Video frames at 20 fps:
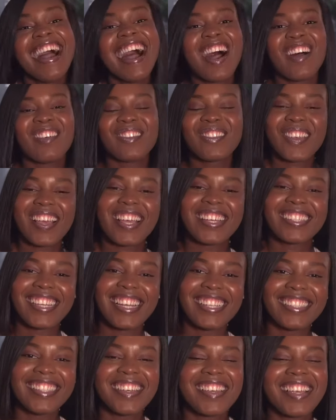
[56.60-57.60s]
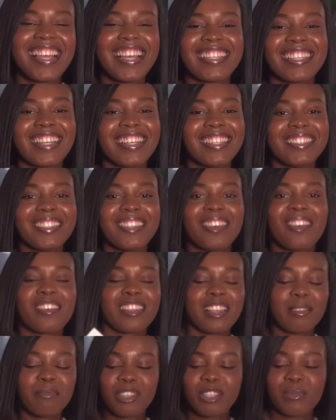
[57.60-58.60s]
I'm so excited. You guys can tell
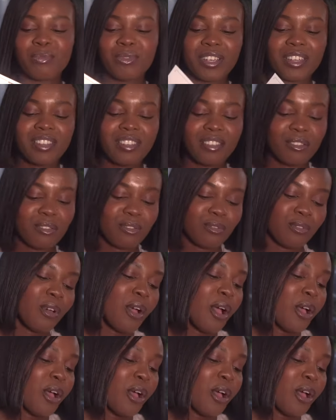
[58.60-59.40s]
because I'm just breaking into